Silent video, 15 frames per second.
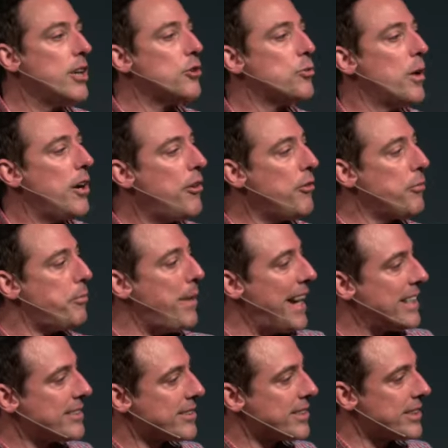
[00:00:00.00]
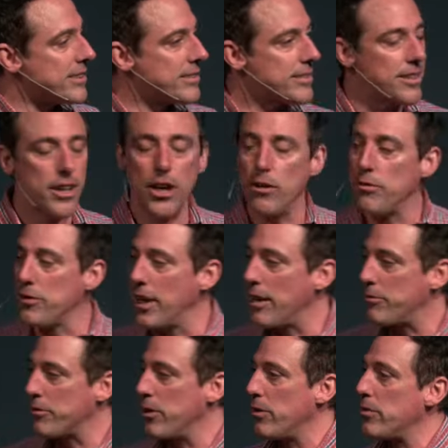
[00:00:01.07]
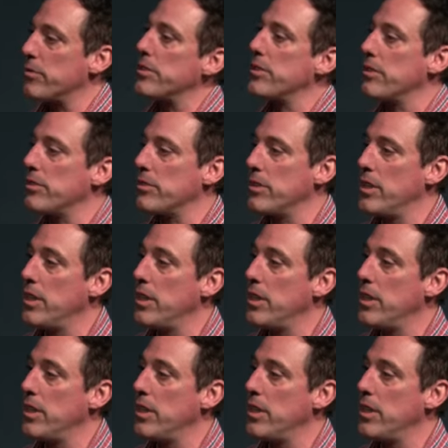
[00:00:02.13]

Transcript: 12 baskets of leftovers.